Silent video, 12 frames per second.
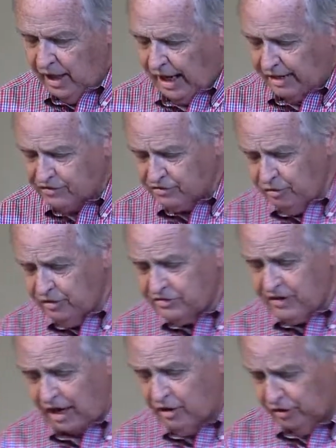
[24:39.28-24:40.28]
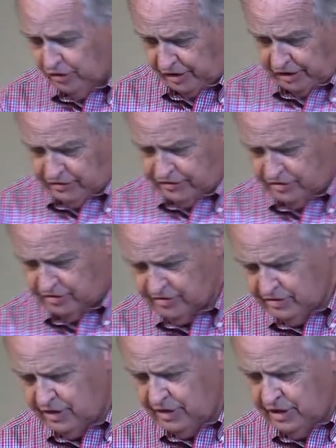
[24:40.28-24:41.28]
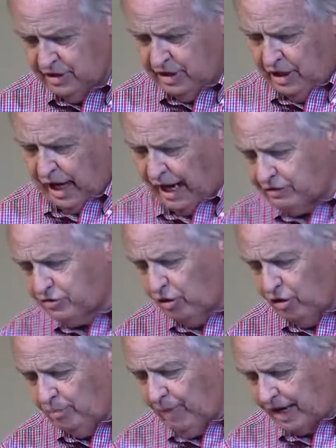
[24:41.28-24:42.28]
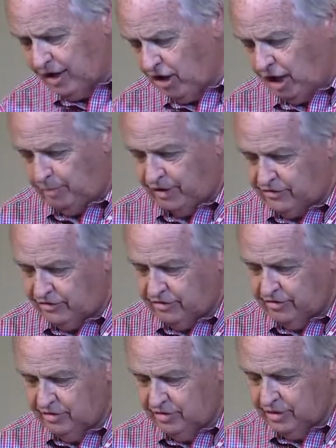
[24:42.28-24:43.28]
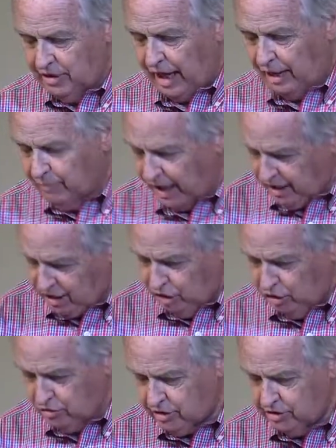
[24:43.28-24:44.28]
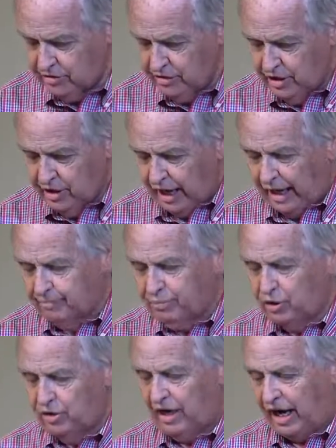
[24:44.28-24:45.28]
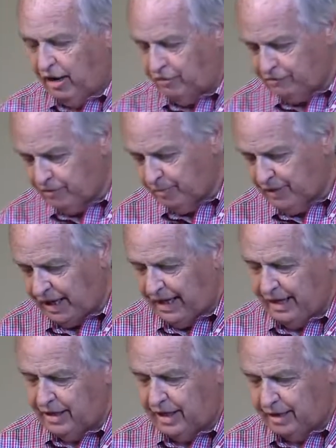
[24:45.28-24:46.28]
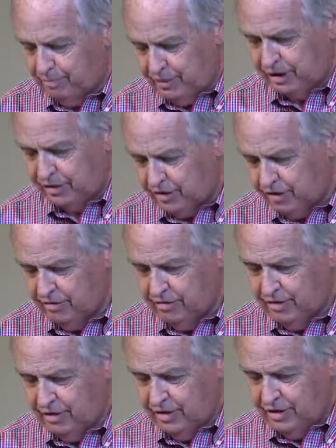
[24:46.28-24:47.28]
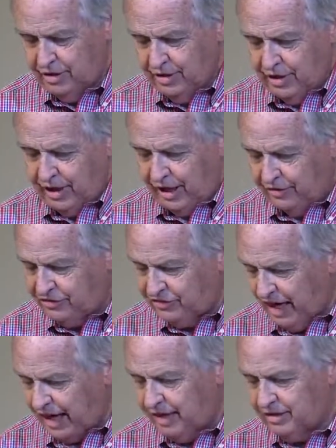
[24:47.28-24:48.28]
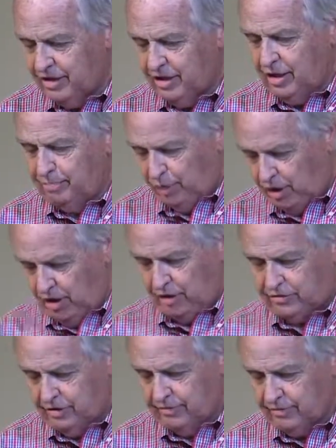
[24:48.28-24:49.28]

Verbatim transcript: As soon as I heard this, I tore my garments and my cloak and pulled hair from my head and beard, and sat appalled.